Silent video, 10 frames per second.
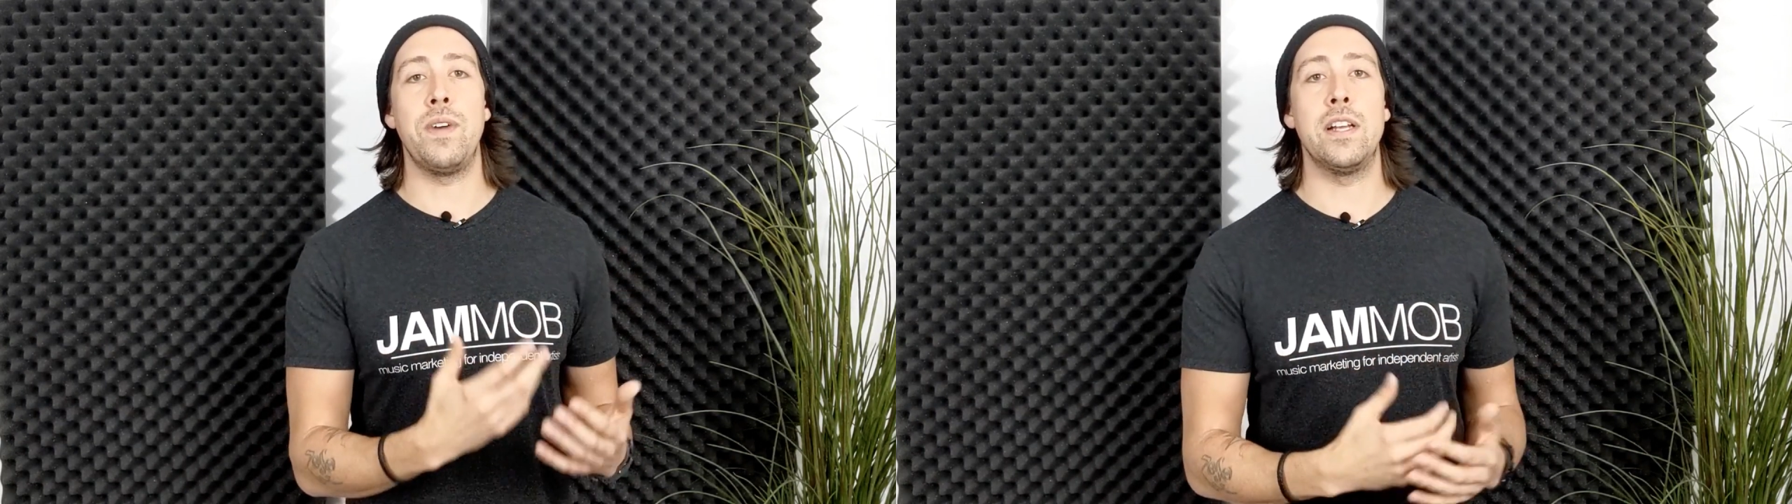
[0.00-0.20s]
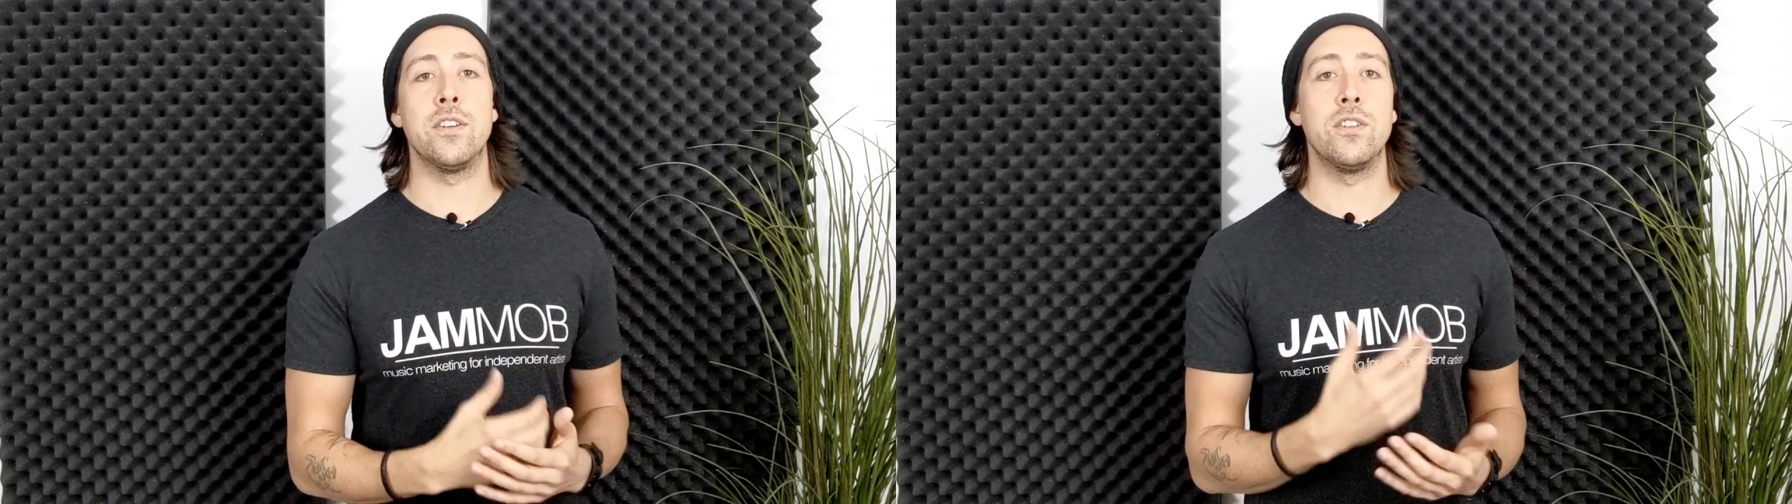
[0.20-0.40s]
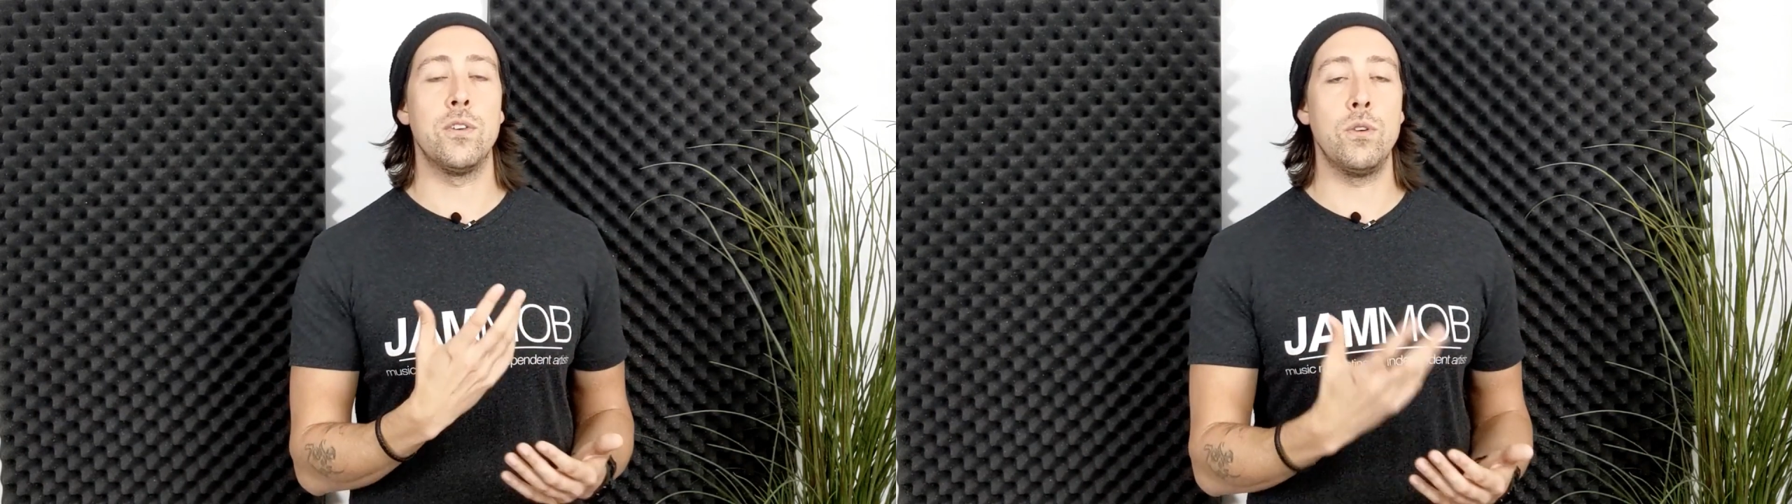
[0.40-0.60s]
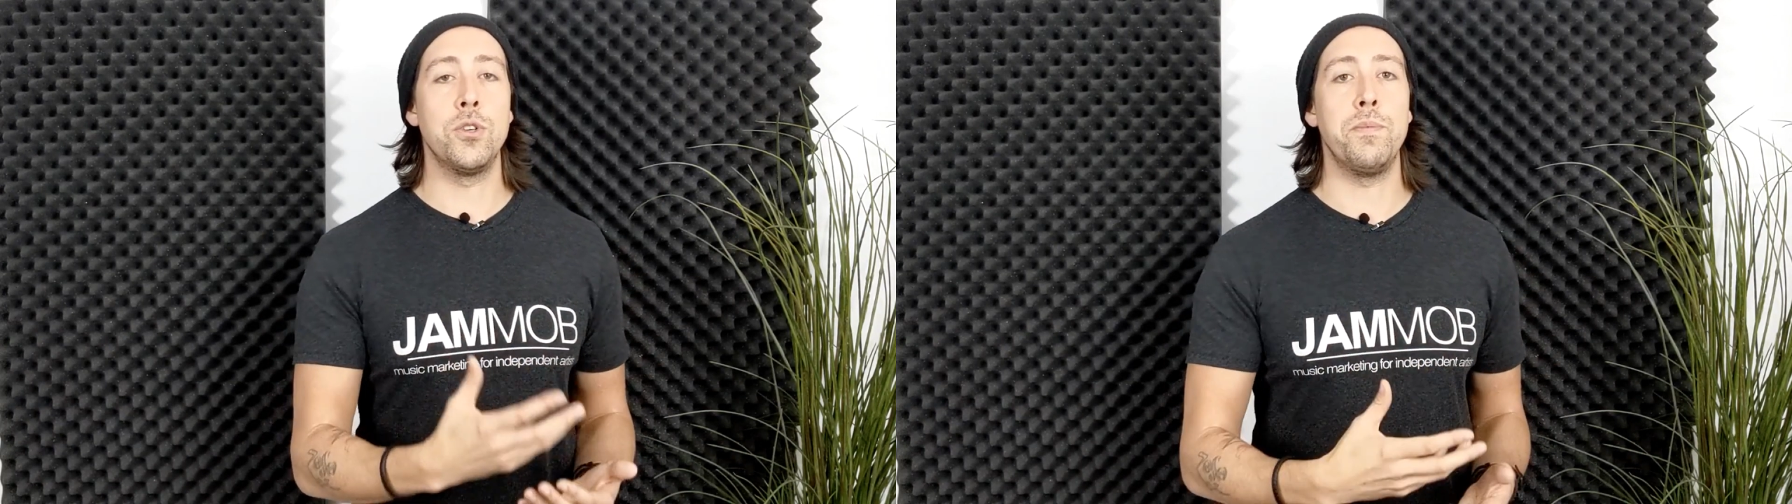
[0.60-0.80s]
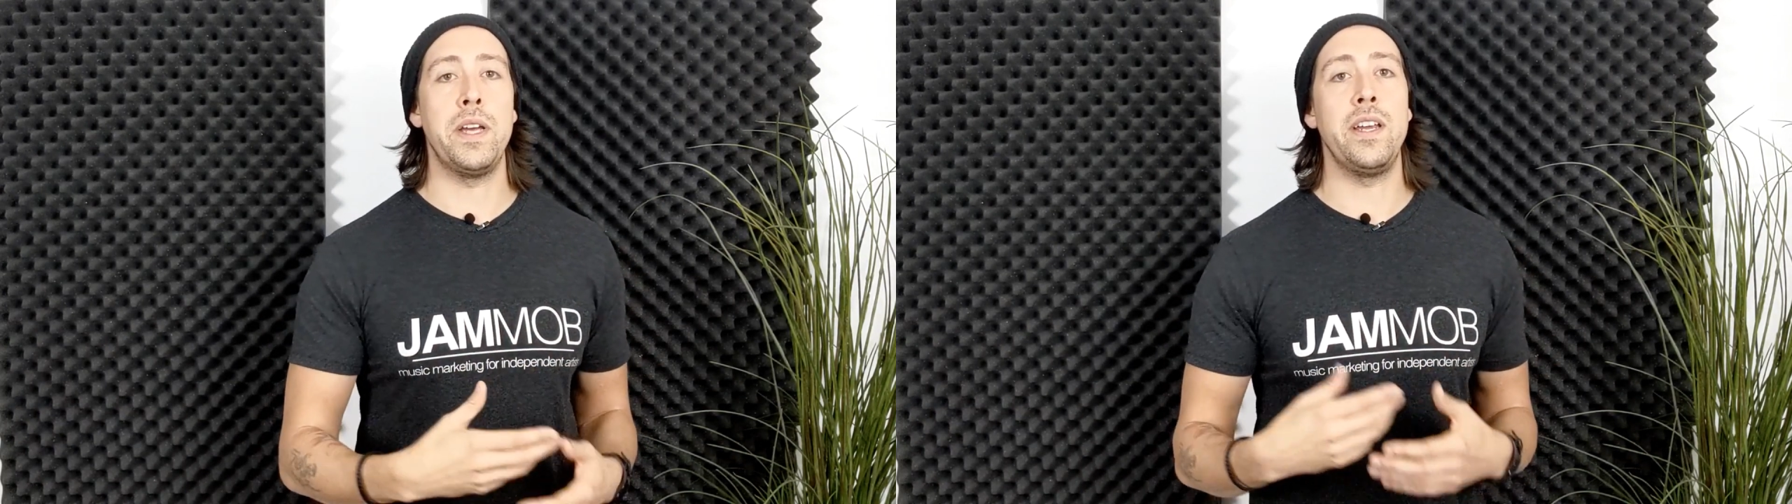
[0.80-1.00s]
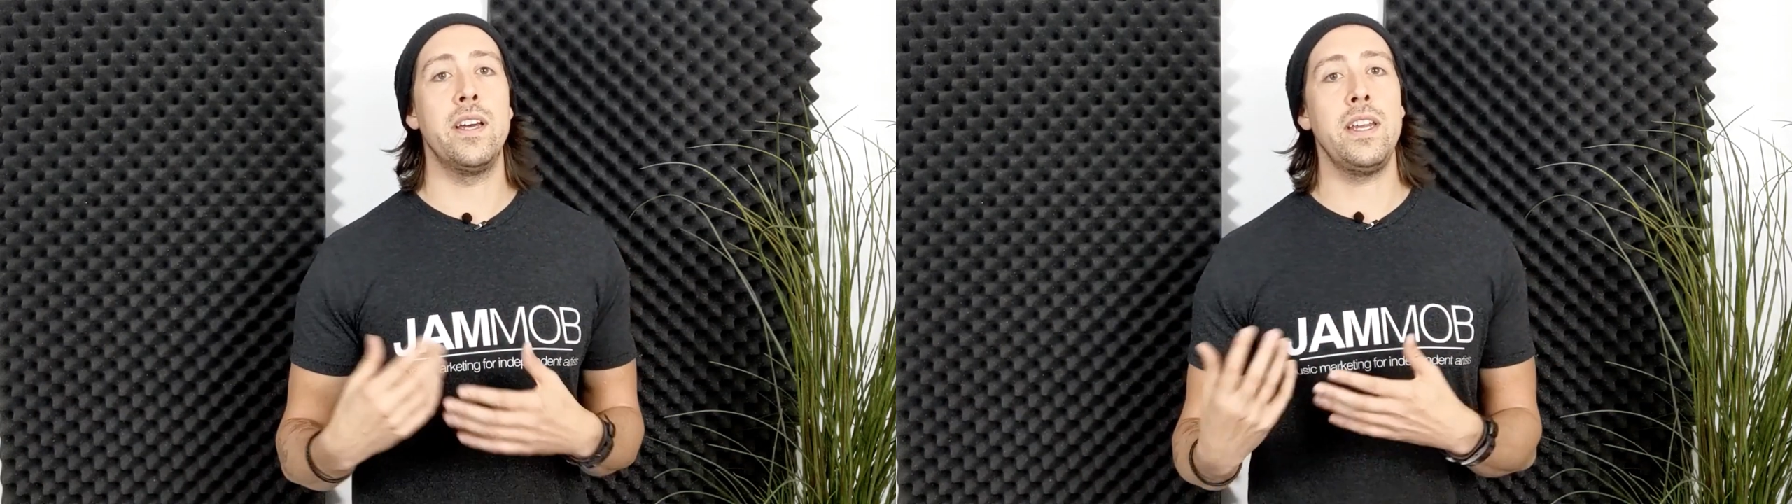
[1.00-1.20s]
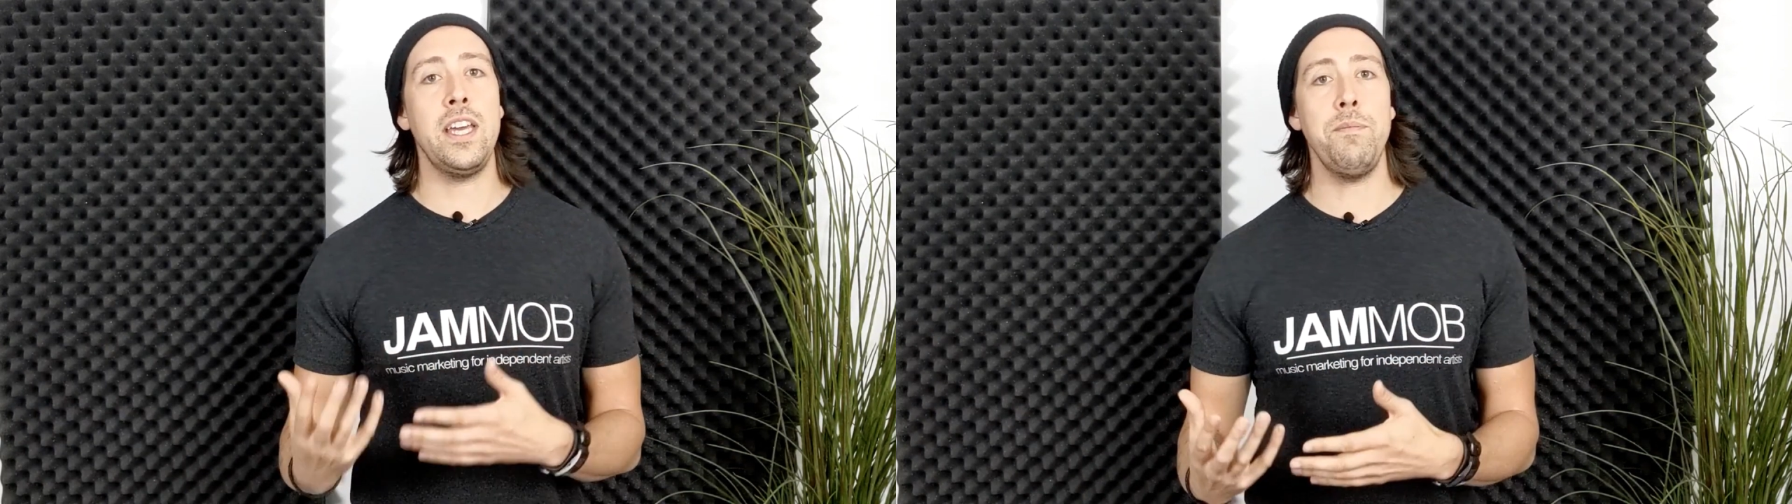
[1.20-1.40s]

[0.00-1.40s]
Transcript: fans on social media and